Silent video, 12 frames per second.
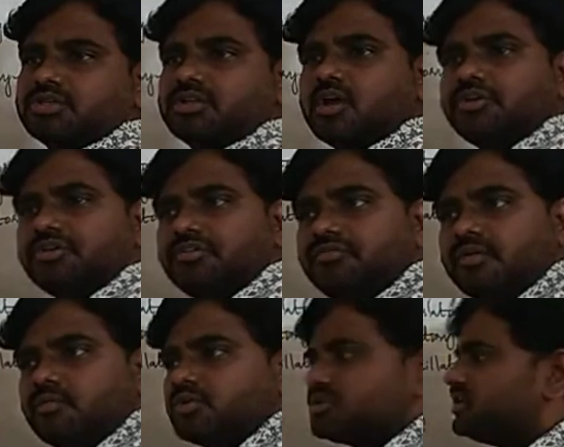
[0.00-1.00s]
Non-uniform
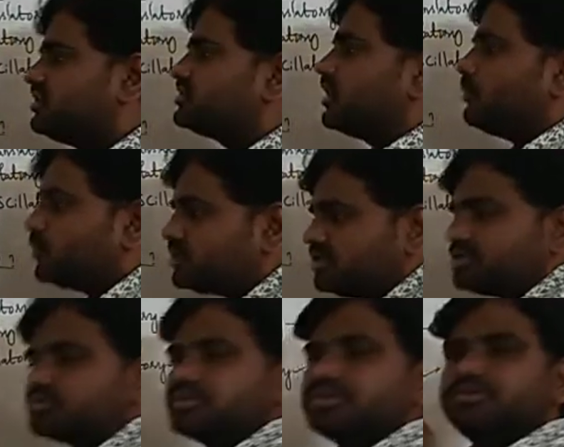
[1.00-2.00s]
motion is opposite
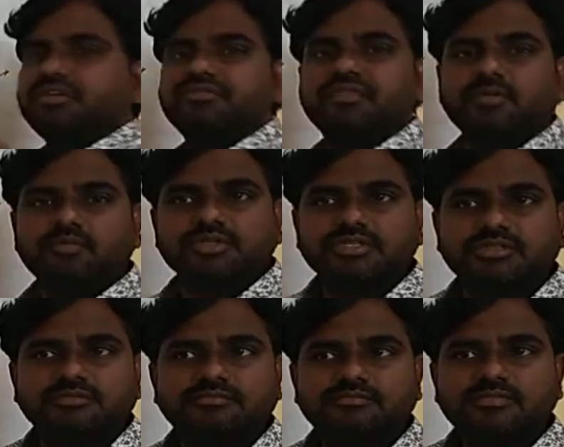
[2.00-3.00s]
to the uniform motion,
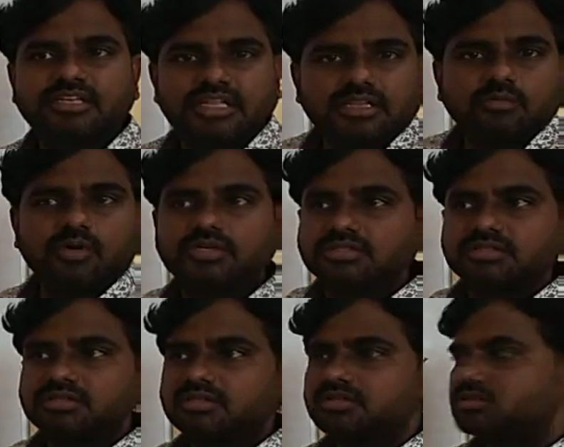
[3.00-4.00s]
in other words.
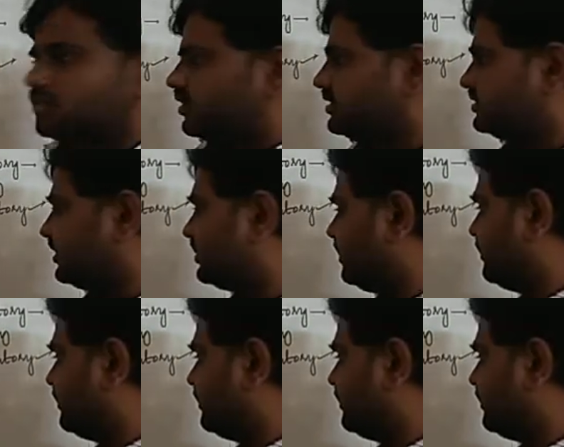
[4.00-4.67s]
So what is that?